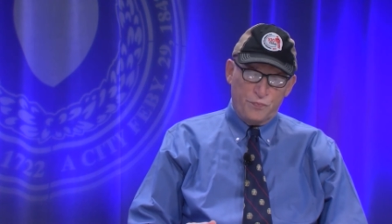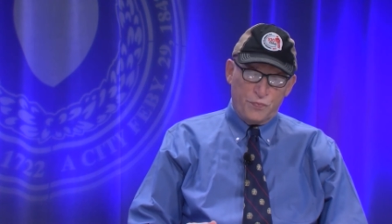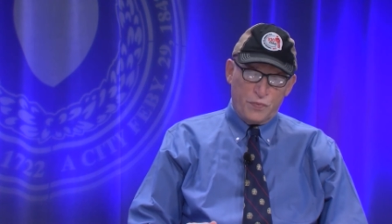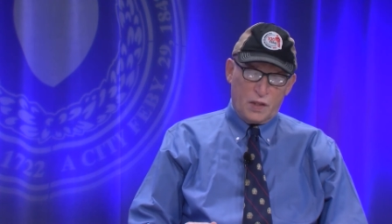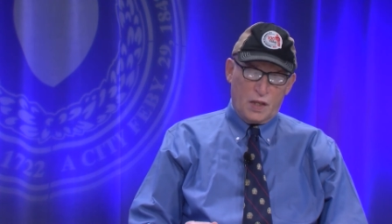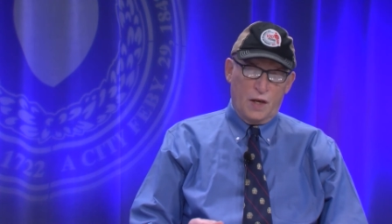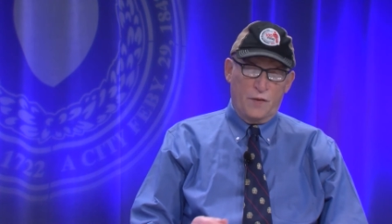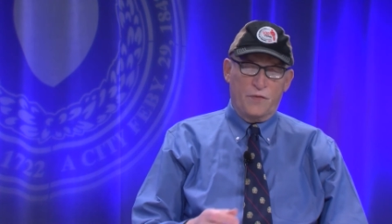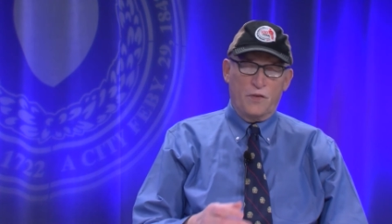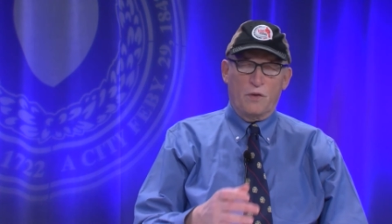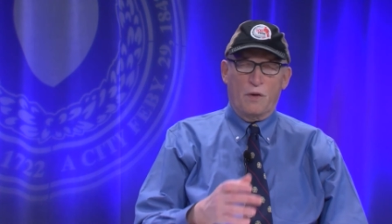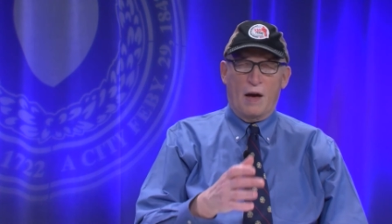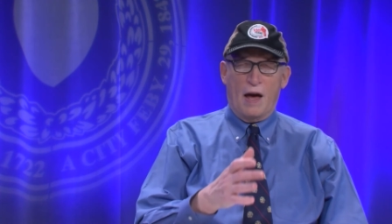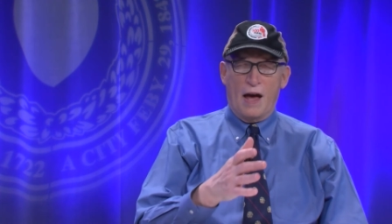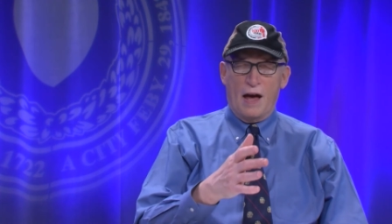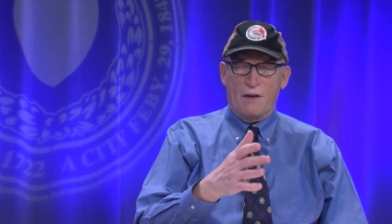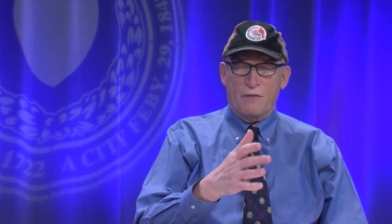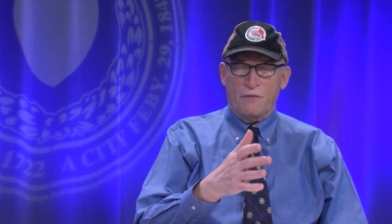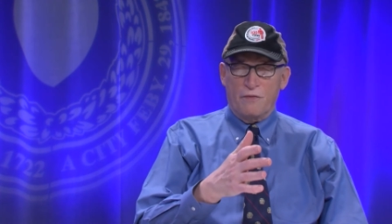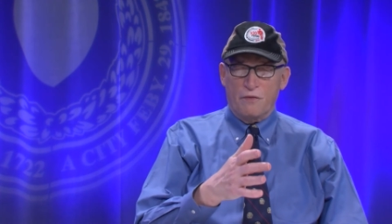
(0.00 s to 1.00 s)
if you
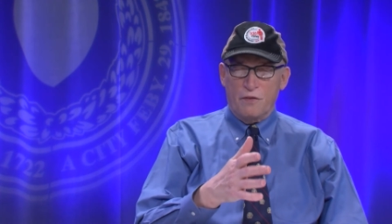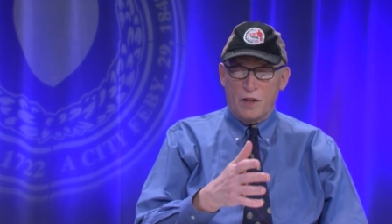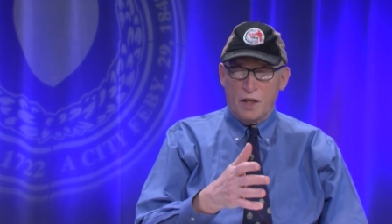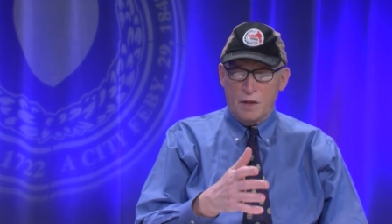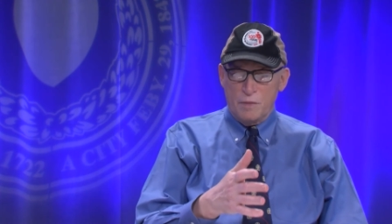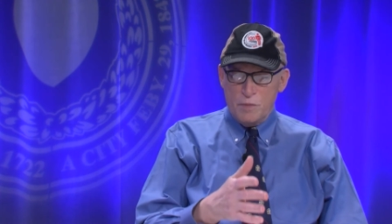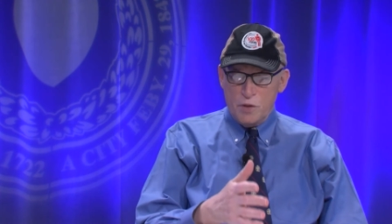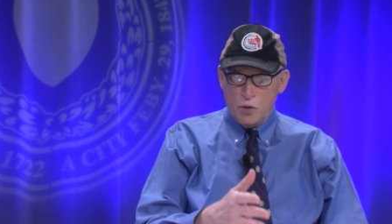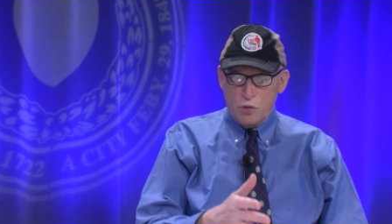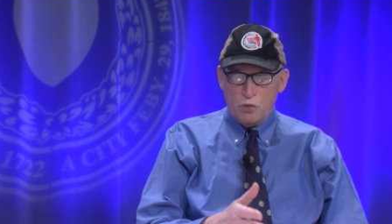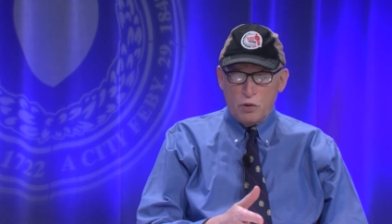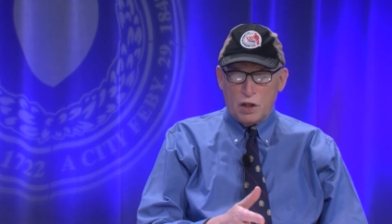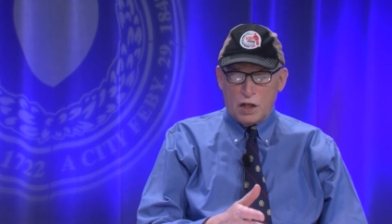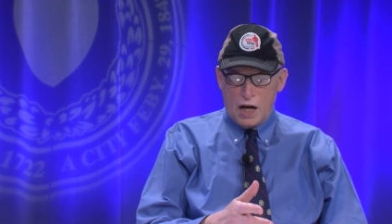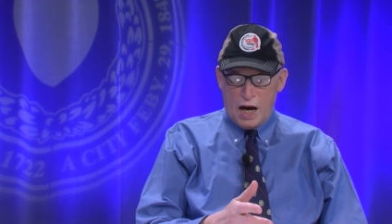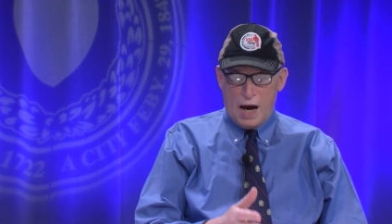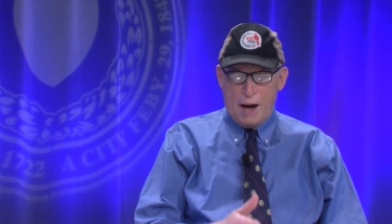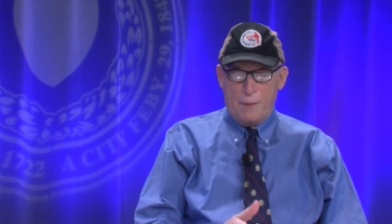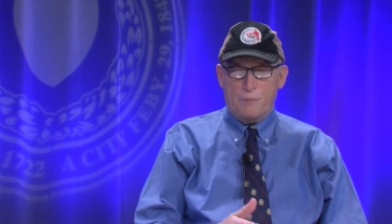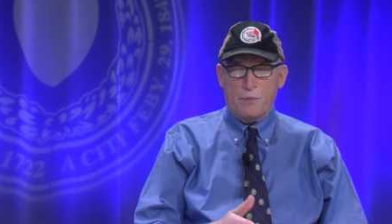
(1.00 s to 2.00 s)
have immune
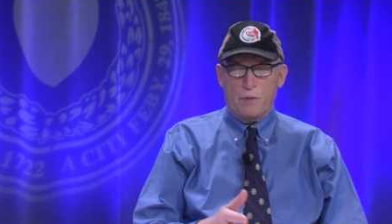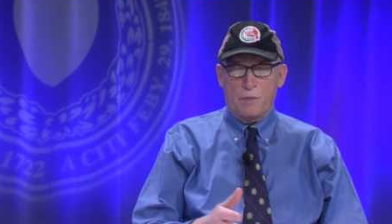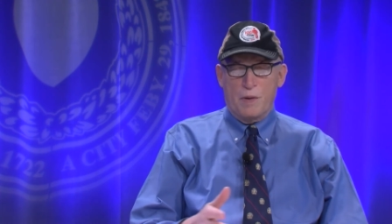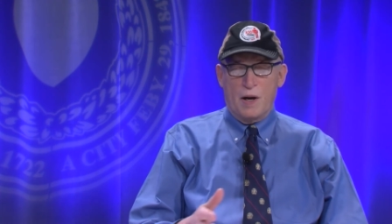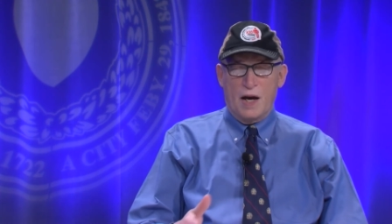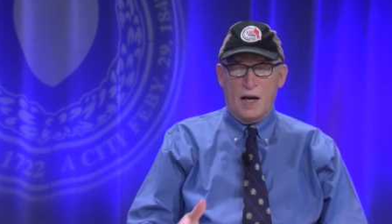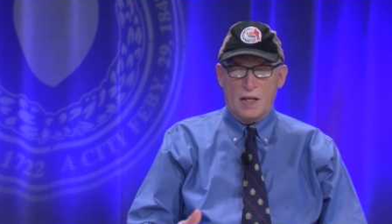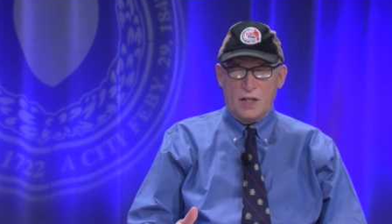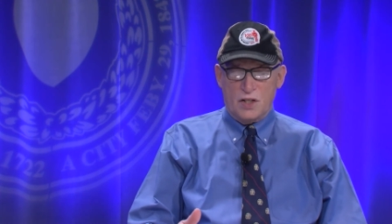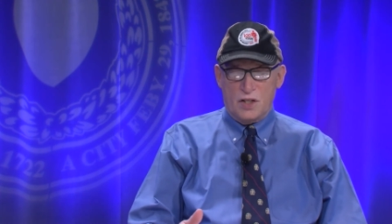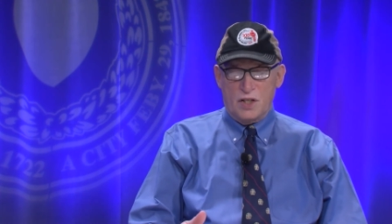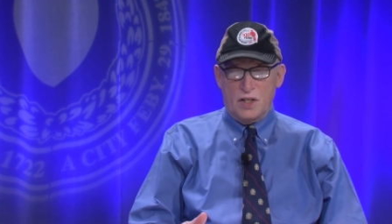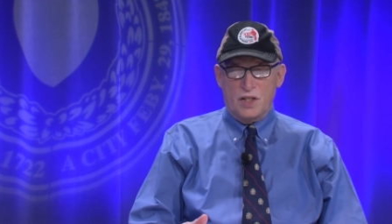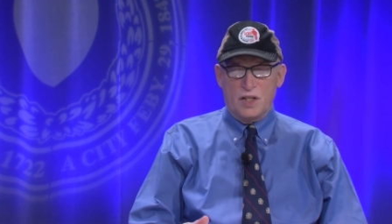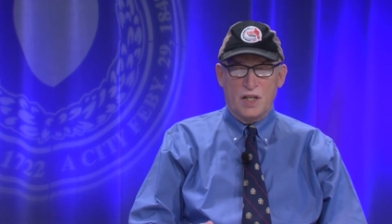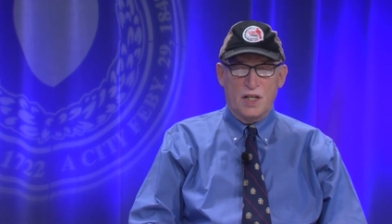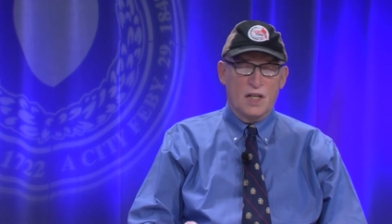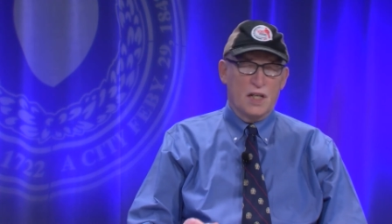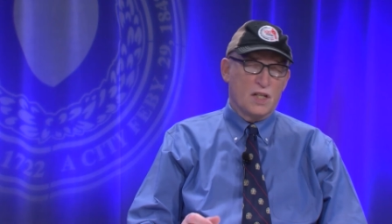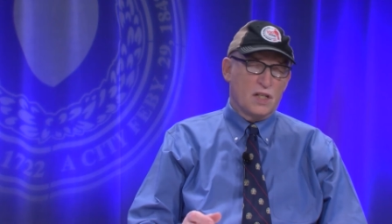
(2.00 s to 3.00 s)
compromised
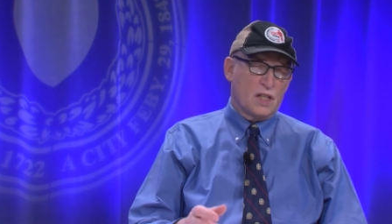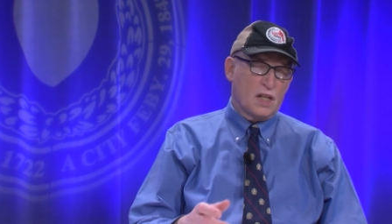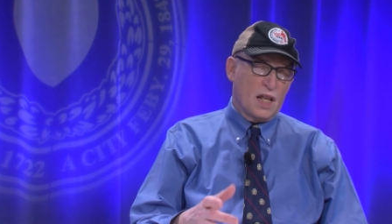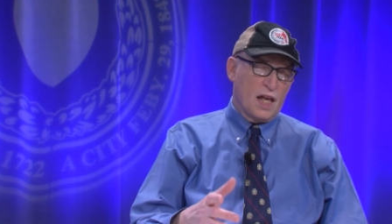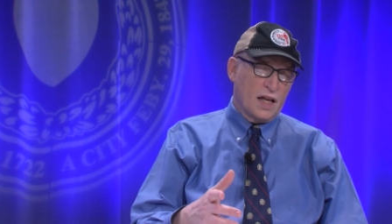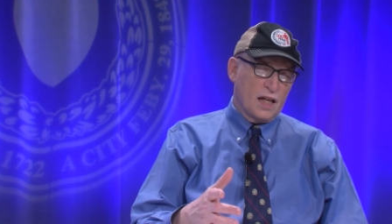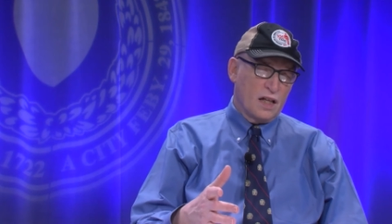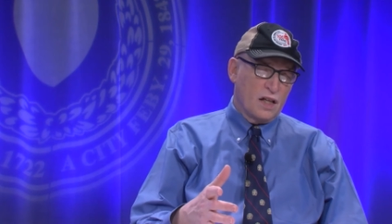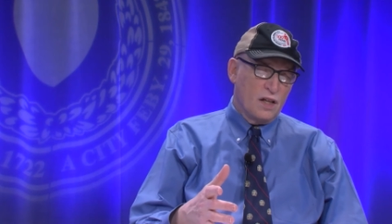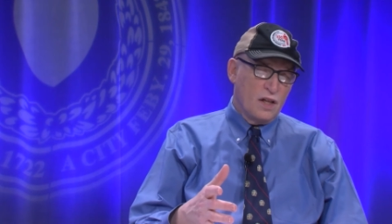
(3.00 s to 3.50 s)
disease like